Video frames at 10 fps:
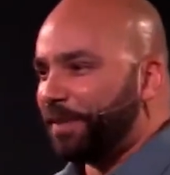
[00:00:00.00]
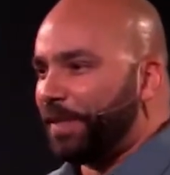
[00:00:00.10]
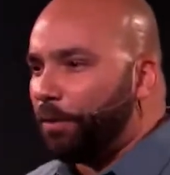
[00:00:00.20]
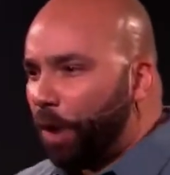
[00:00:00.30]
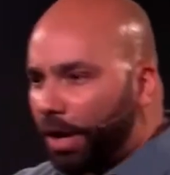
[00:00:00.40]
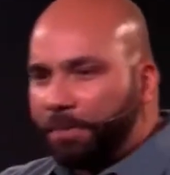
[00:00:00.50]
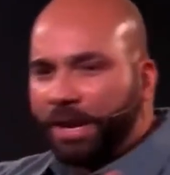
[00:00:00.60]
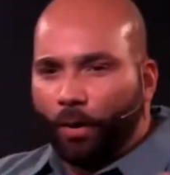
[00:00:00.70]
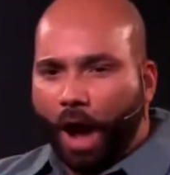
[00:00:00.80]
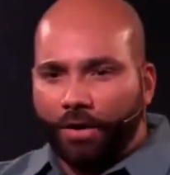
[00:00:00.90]
They want to
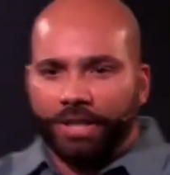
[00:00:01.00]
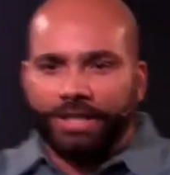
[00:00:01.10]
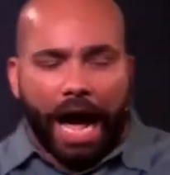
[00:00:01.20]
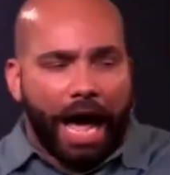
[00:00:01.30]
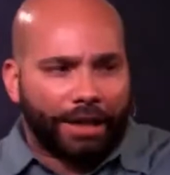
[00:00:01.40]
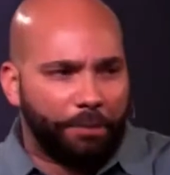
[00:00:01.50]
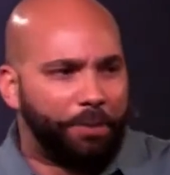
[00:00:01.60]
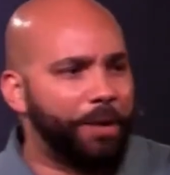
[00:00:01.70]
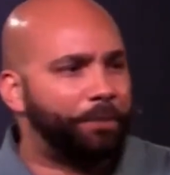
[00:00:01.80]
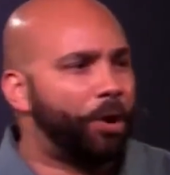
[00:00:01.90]
be around ungodly
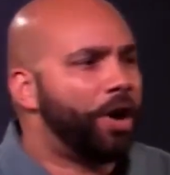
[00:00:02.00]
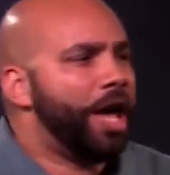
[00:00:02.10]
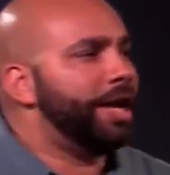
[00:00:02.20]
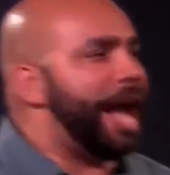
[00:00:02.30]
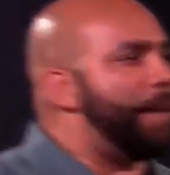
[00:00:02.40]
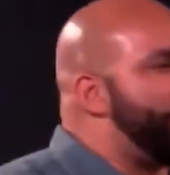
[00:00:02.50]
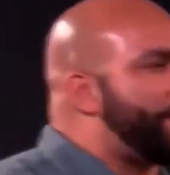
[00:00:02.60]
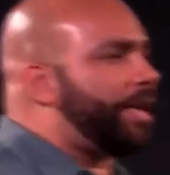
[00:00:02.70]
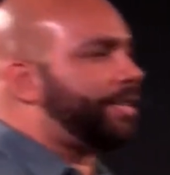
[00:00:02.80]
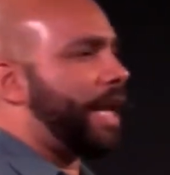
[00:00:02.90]
people, not
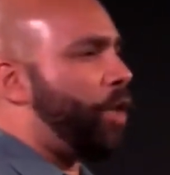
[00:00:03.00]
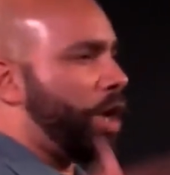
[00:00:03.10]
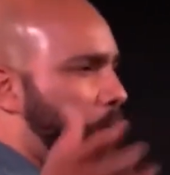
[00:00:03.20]
because they want